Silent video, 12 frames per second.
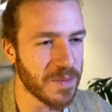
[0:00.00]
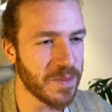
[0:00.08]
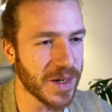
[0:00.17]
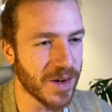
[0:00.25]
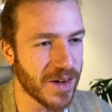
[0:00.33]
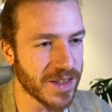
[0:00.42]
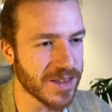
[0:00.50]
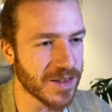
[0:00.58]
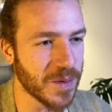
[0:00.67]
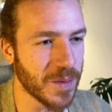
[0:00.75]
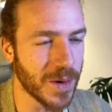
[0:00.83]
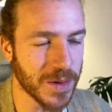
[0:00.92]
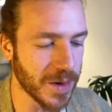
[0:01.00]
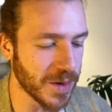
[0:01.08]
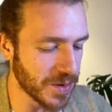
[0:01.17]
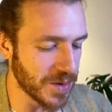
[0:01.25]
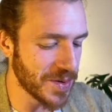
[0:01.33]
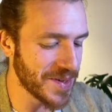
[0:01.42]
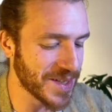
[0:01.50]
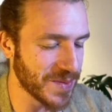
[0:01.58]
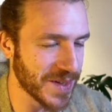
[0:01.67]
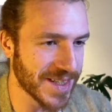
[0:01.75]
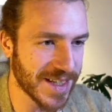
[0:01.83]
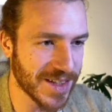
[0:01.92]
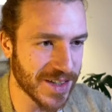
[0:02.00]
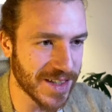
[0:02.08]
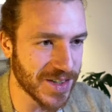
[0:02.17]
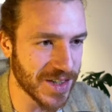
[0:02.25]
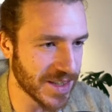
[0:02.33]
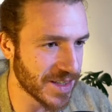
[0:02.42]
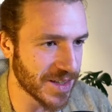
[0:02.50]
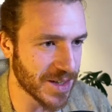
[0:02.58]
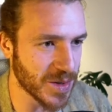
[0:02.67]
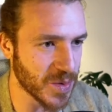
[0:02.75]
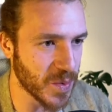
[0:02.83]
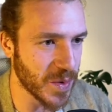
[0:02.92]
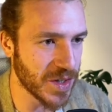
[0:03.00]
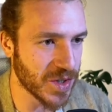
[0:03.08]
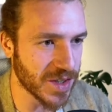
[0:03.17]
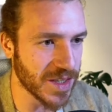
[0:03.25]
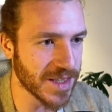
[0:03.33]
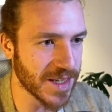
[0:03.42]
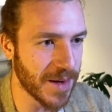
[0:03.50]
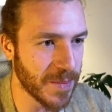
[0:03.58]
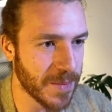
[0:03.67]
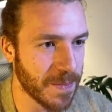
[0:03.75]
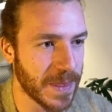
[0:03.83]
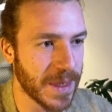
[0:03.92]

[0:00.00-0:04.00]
because what we could do is we essentially just switch these up.